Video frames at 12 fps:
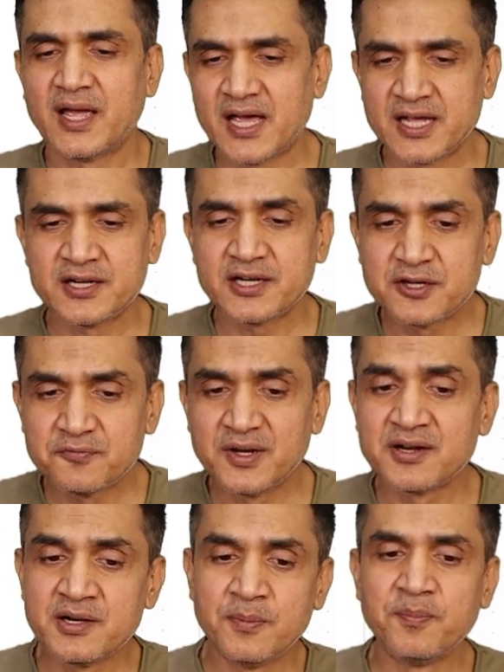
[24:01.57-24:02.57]
it
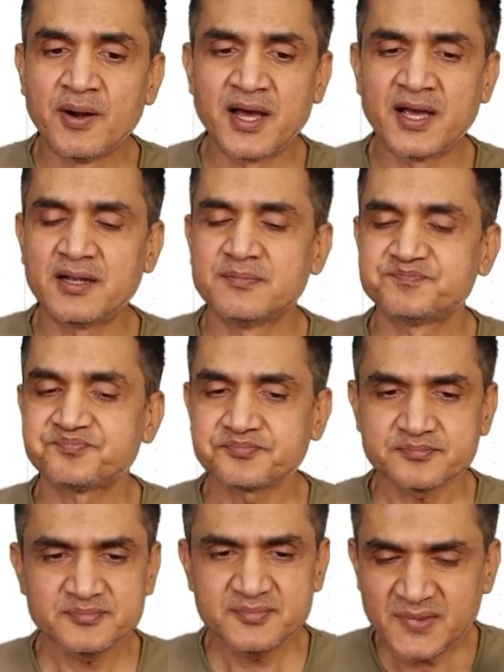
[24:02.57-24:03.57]
will reply
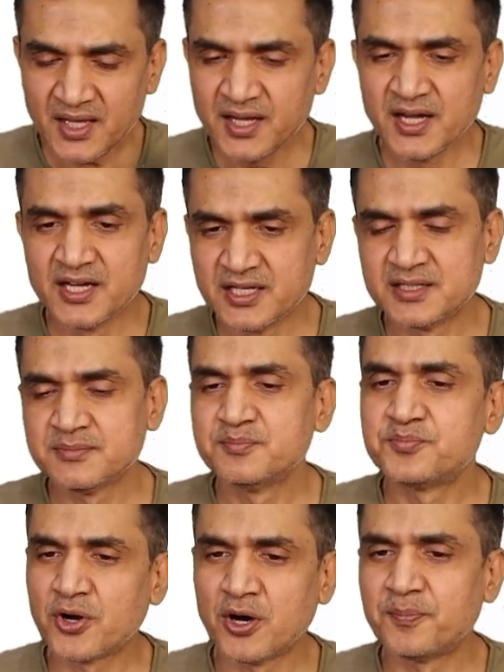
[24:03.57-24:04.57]
in a
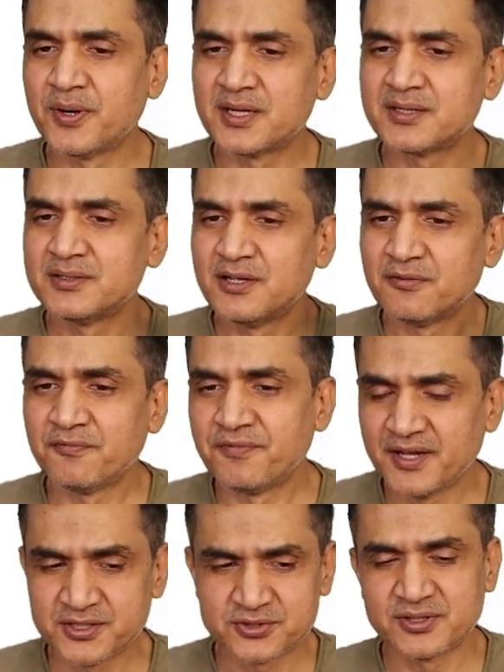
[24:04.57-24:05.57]
proper
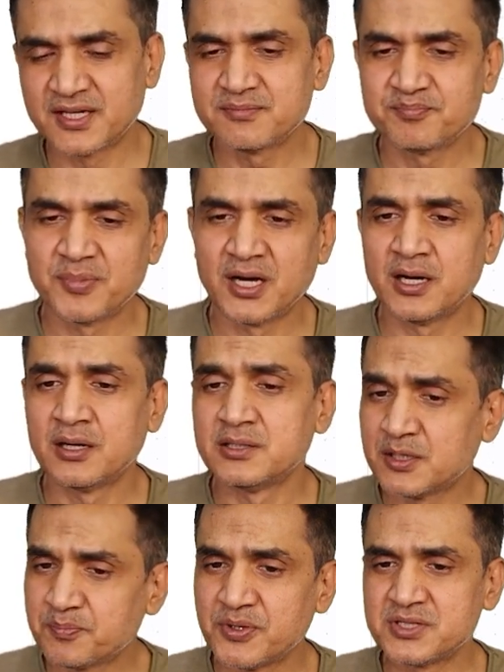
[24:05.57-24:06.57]
way, so that
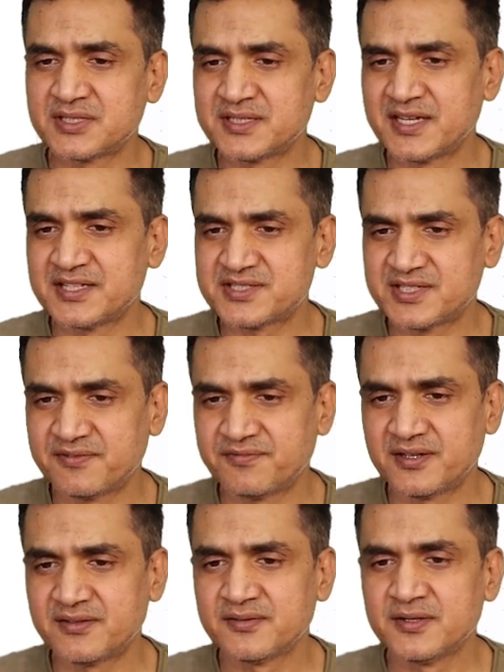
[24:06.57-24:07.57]
that person can stay
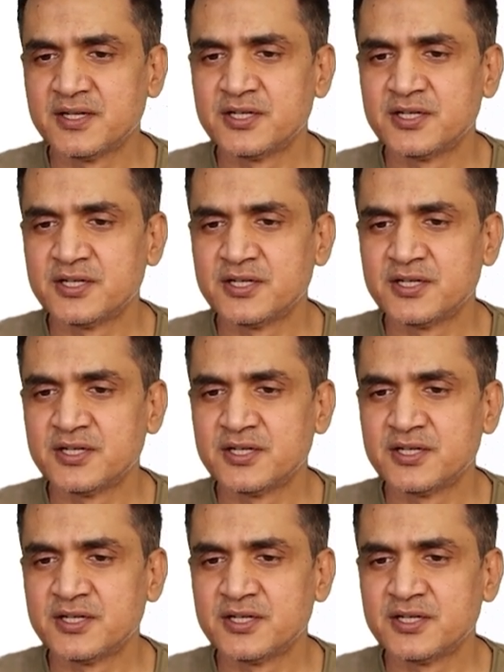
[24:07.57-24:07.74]
fit.